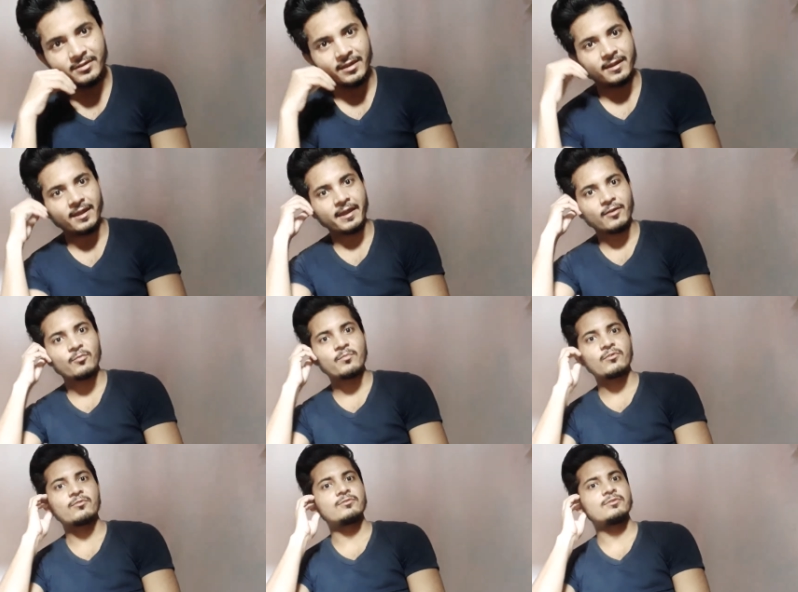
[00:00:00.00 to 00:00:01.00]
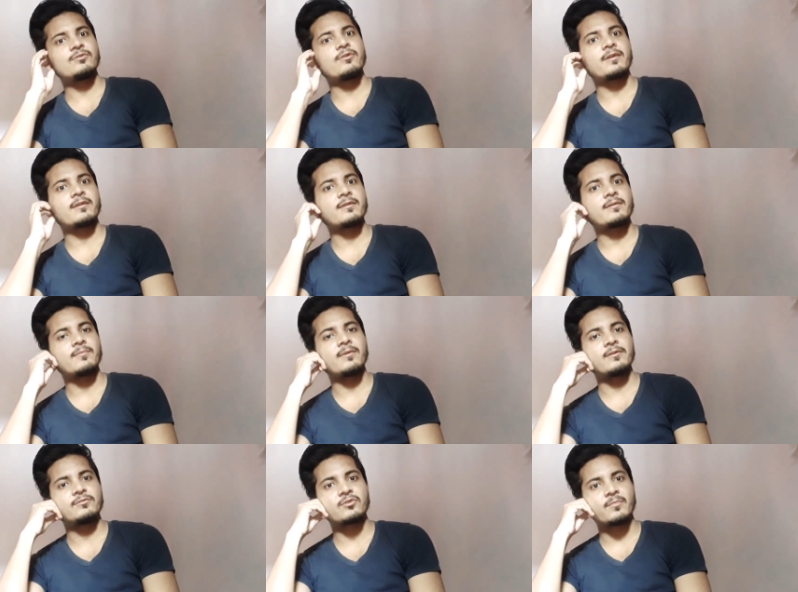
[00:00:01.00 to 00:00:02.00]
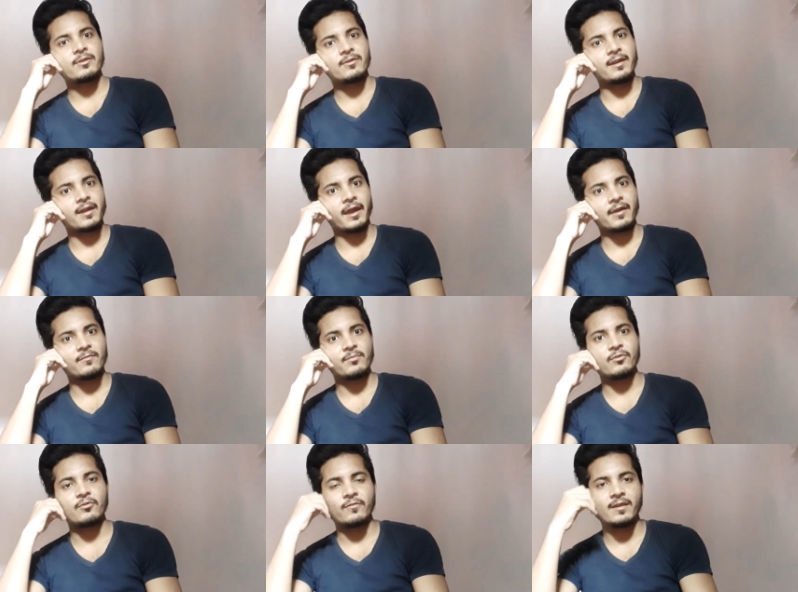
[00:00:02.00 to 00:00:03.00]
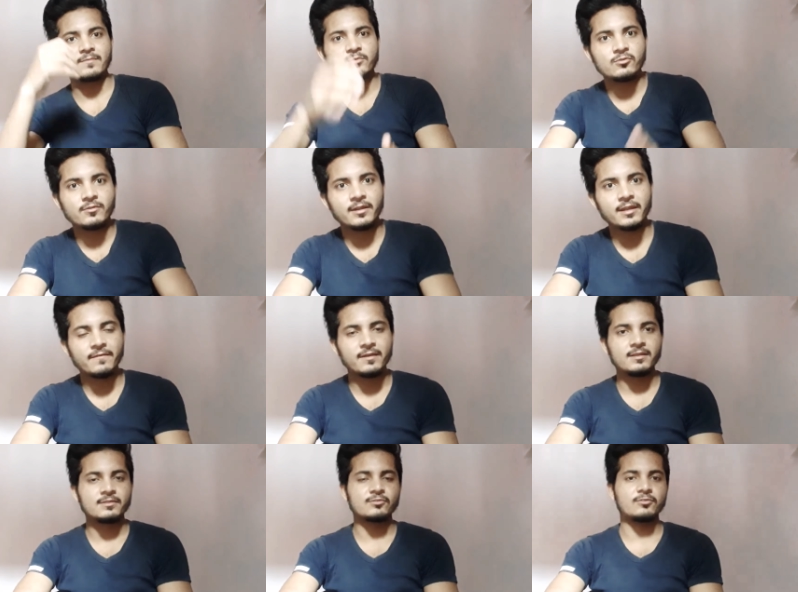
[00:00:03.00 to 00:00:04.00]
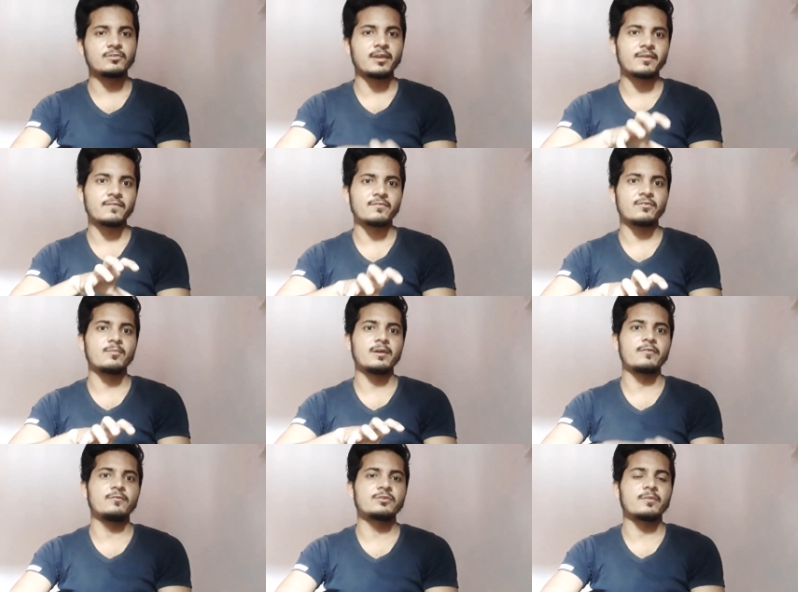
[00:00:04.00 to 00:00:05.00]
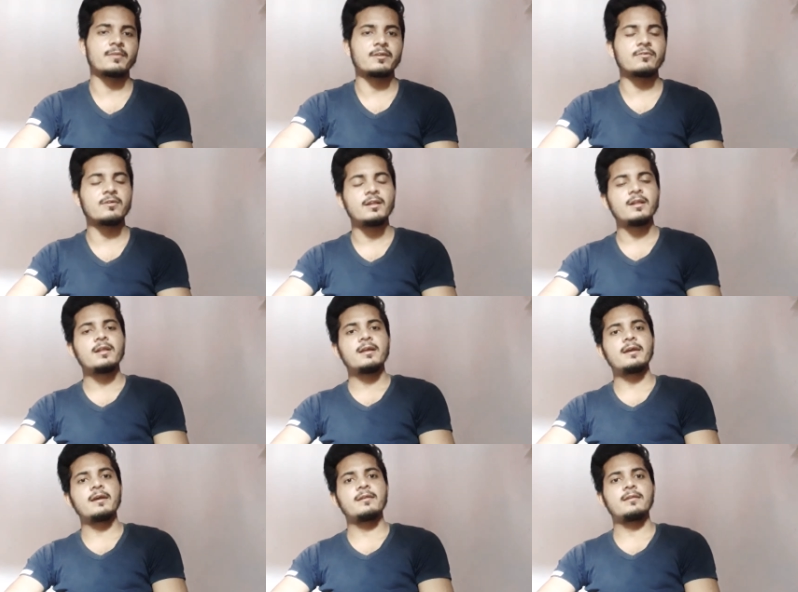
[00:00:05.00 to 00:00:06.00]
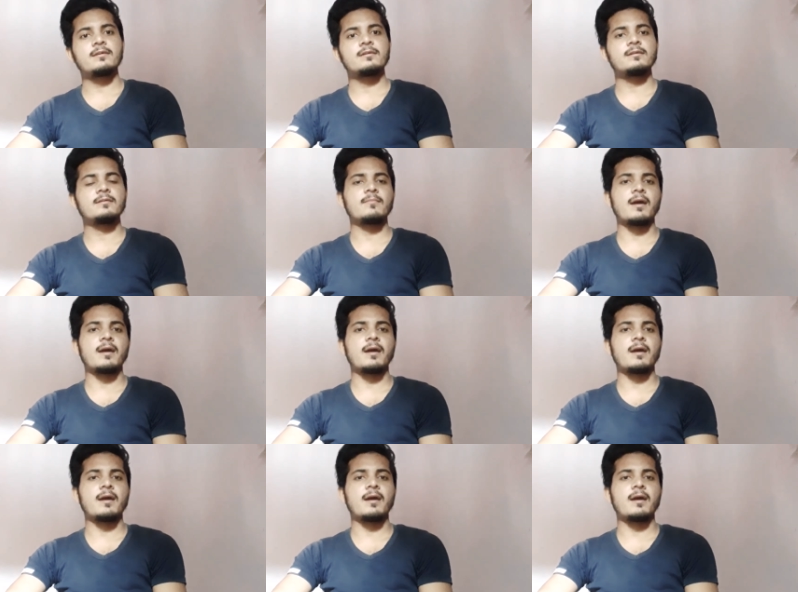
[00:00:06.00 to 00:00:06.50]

and i hope you're enjoying my watching video and i hope you're doing absolutely well so thank you for my watching video and uh,